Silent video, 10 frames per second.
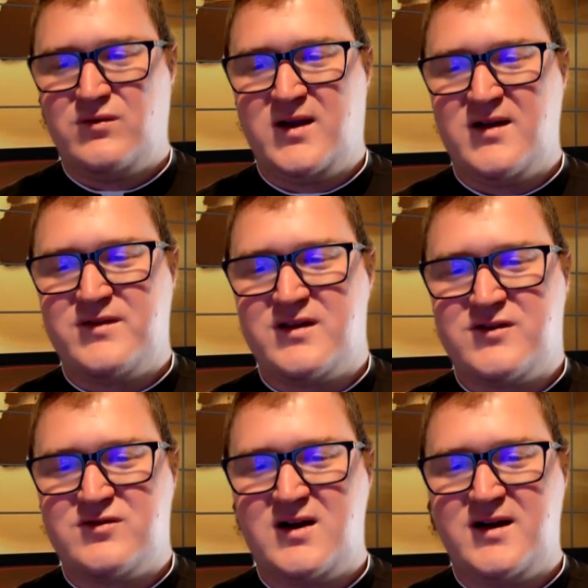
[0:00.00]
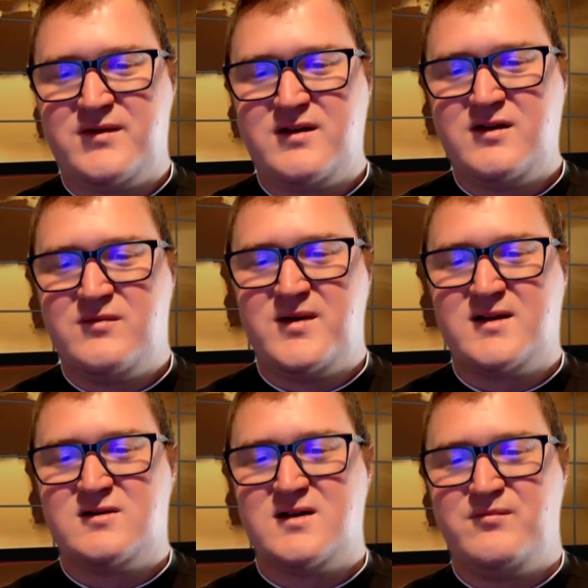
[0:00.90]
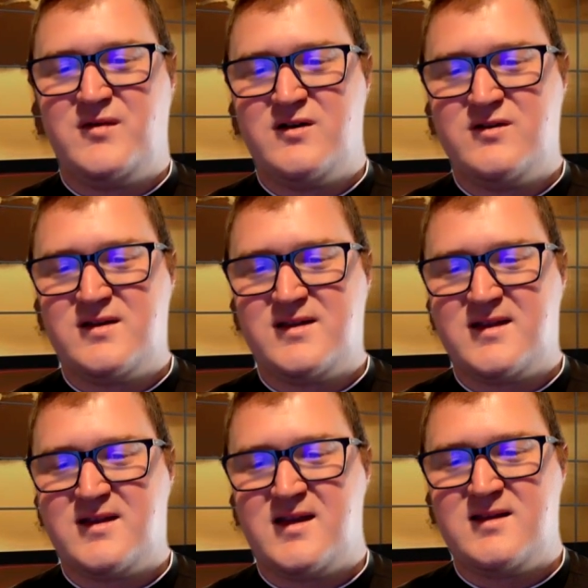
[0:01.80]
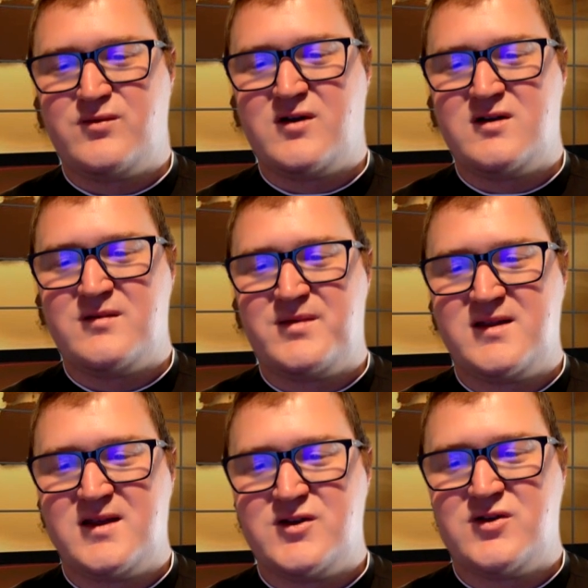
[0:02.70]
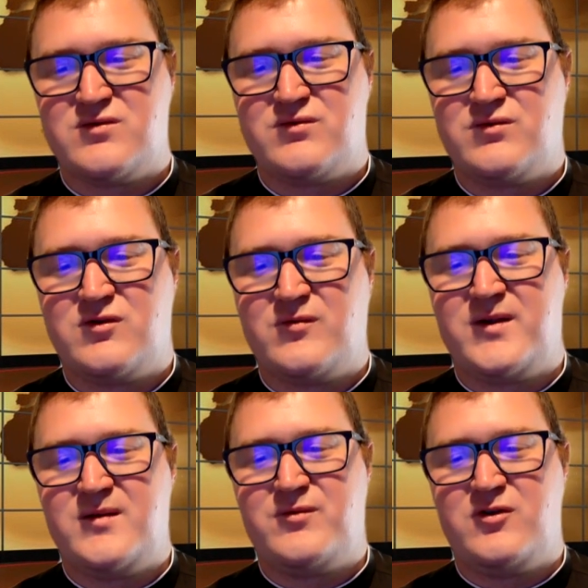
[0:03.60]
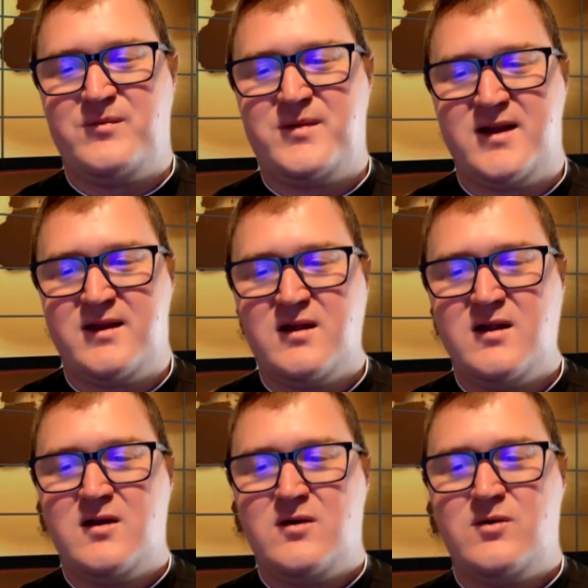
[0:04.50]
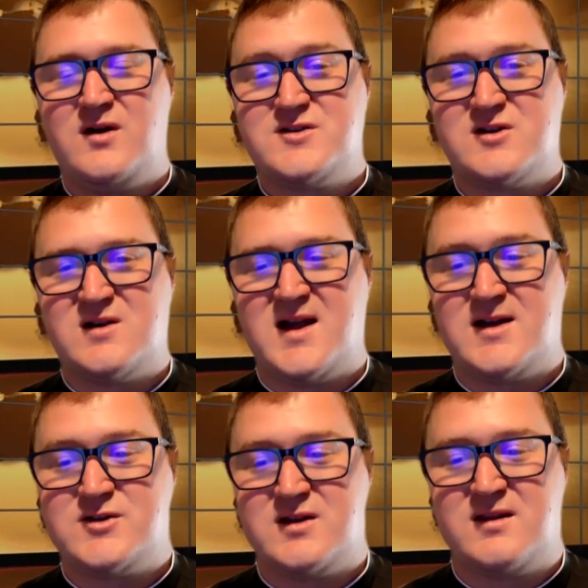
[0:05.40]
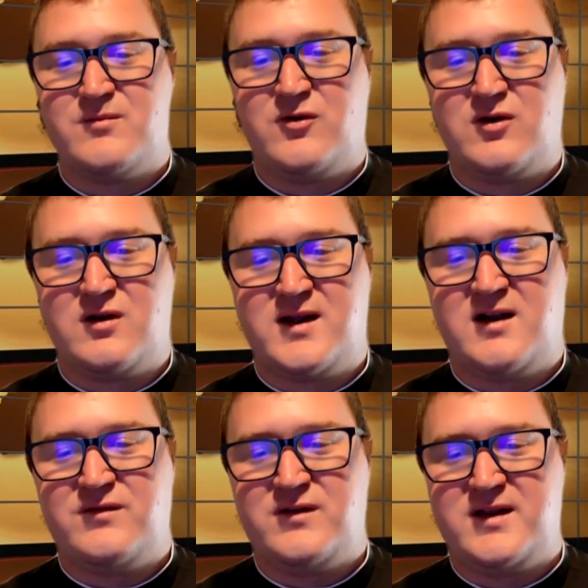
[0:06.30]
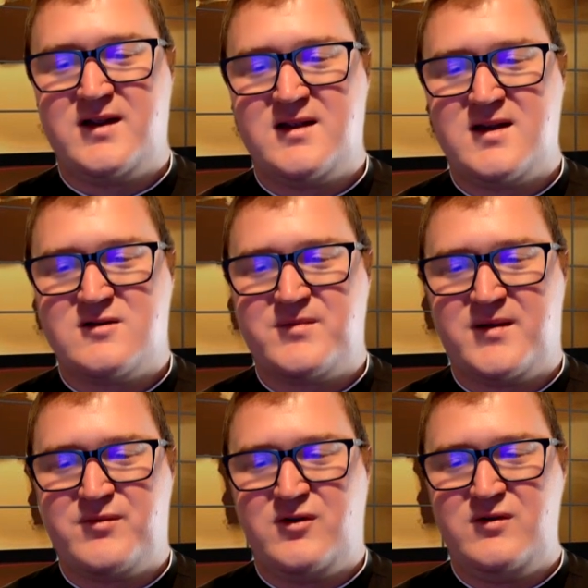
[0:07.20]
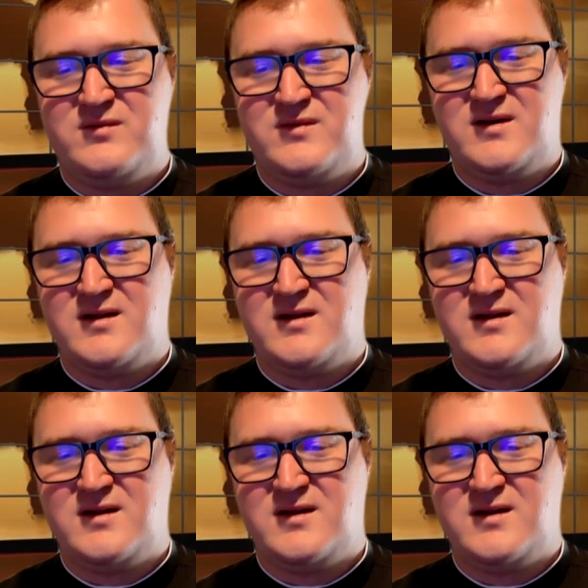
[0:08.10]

We have to strive to do better than most, as we are in a position where people will be watching our actions more carefully than other people